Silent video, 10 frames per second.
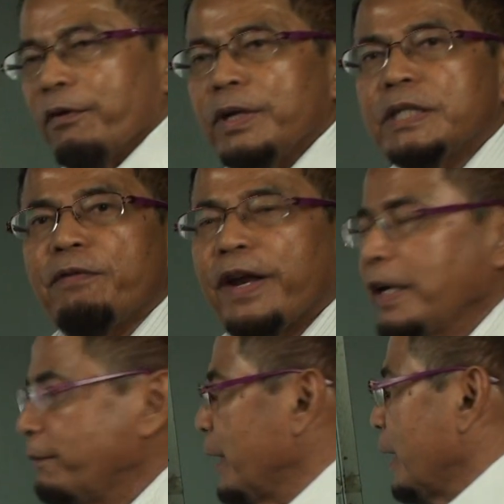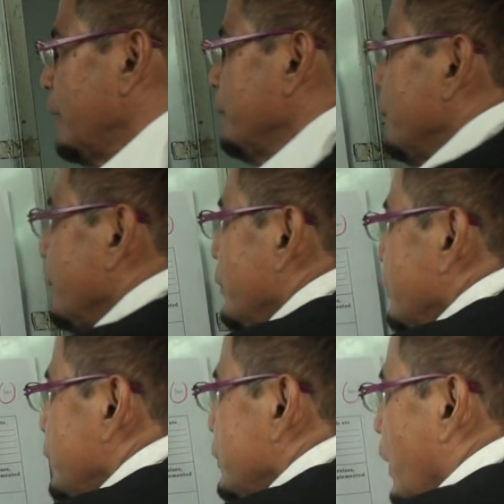It's very difficult.
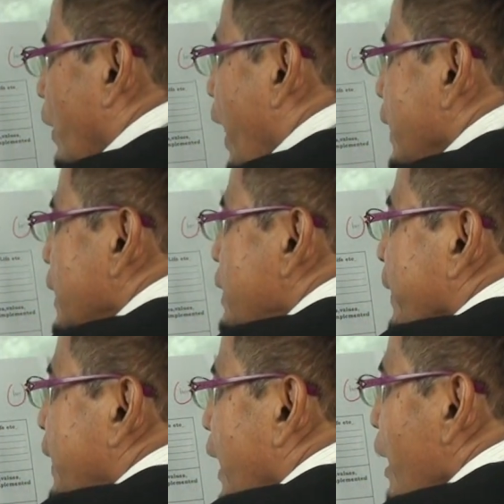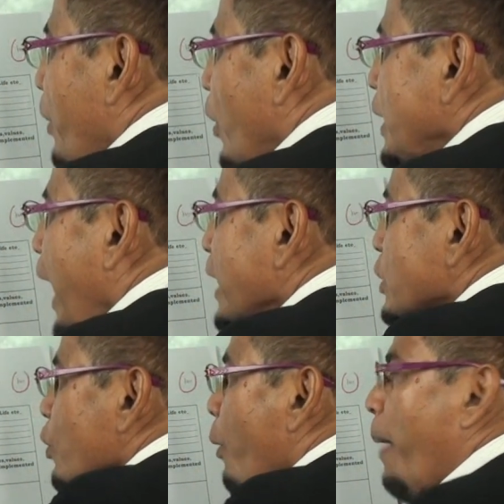All right, this material body
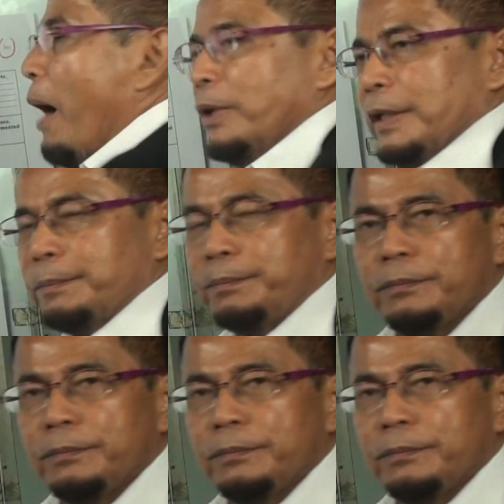has no power.